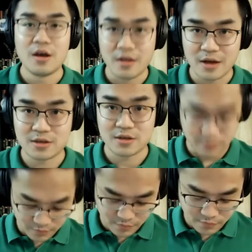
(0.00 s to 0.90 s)

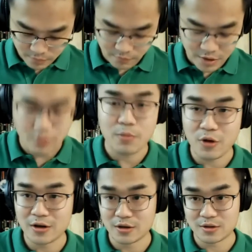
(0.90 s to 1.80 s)
That's very
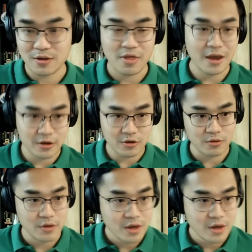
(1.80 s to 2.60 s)
brilliant. Thank you.